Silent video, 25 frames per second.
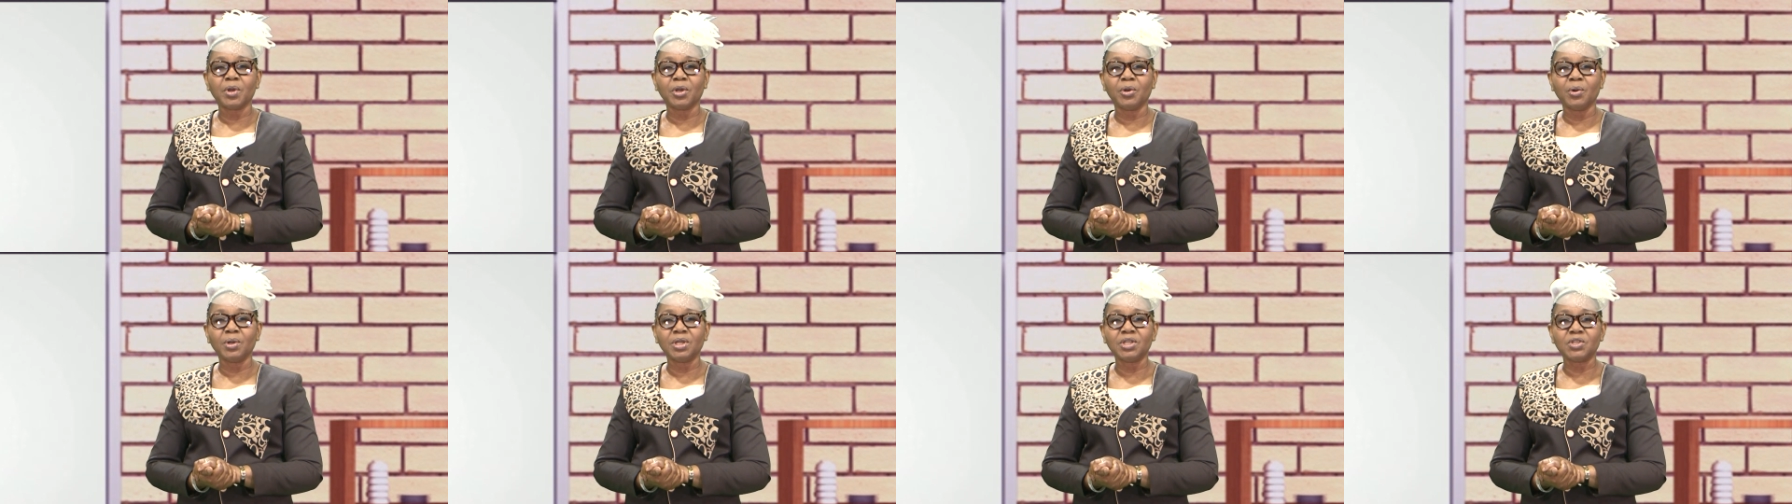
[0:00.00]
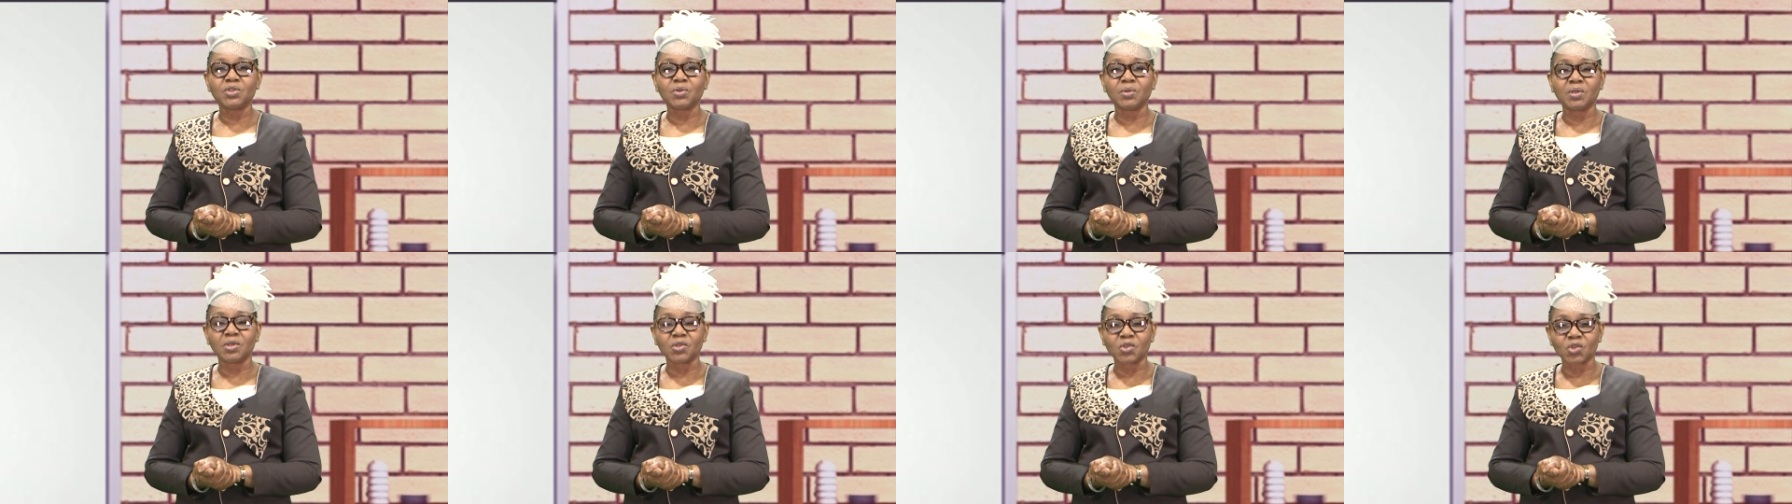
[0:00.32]
go
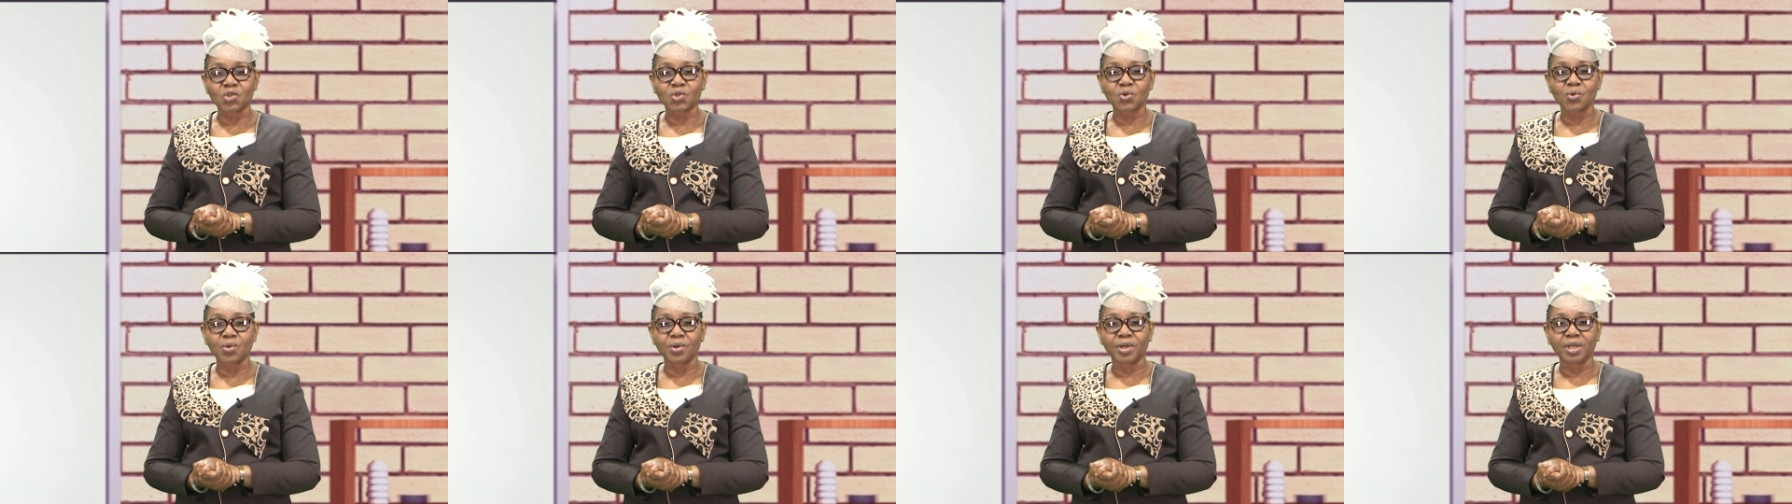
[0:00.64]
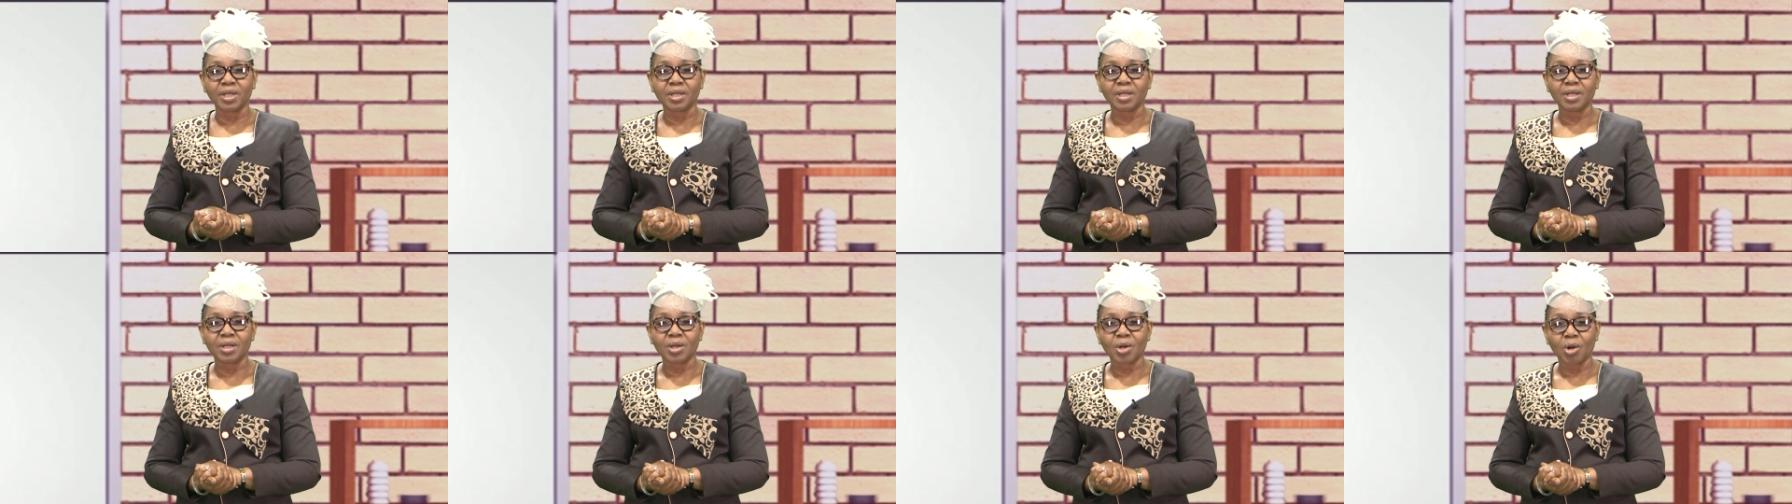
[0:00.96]
into the
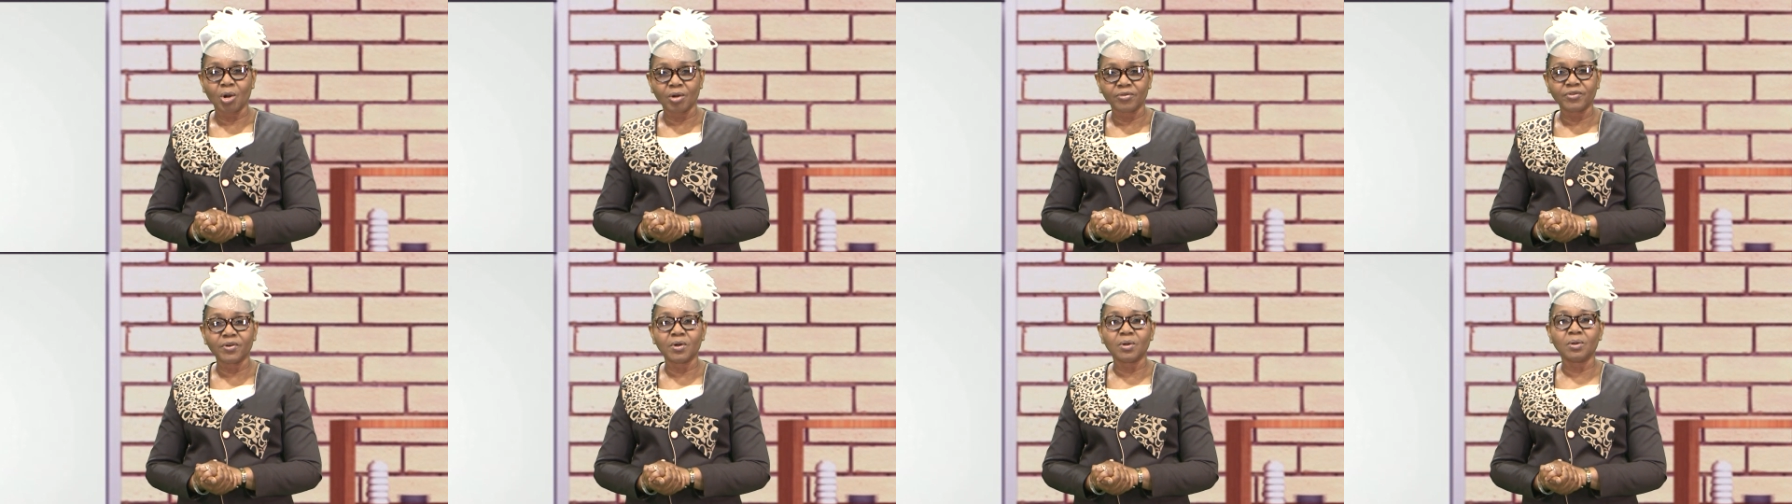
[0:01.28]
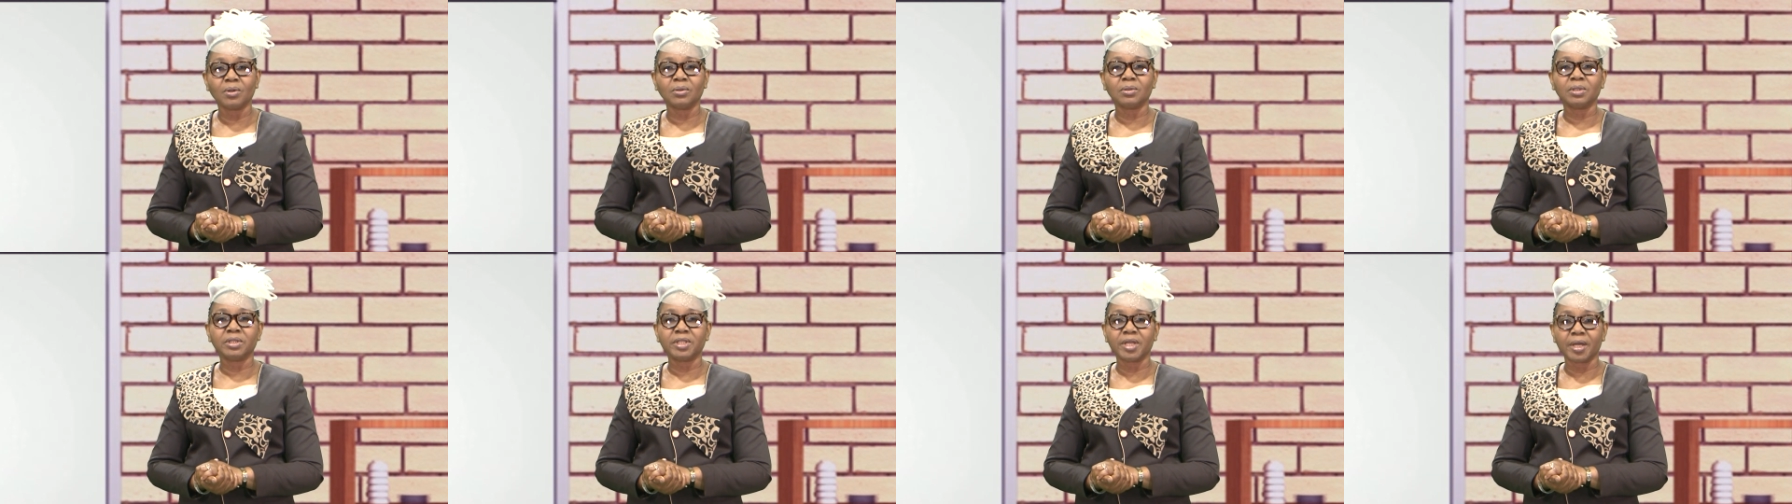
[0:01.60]
story of
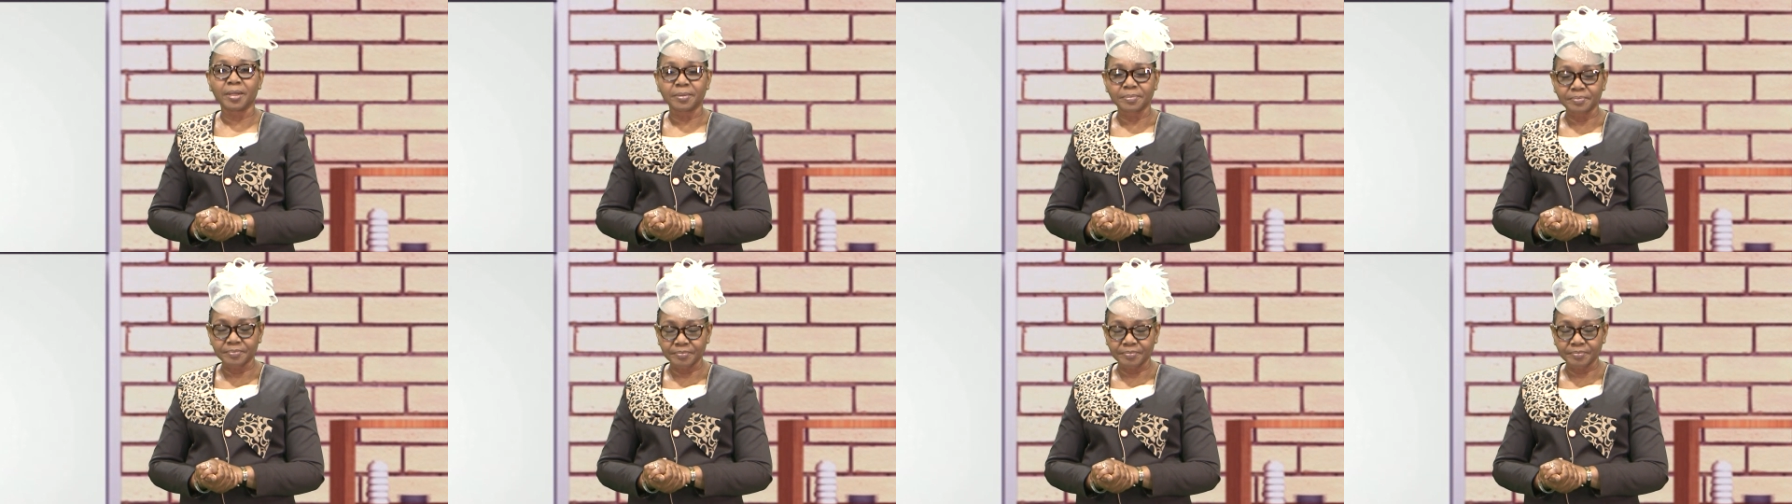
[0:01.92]
Huldah.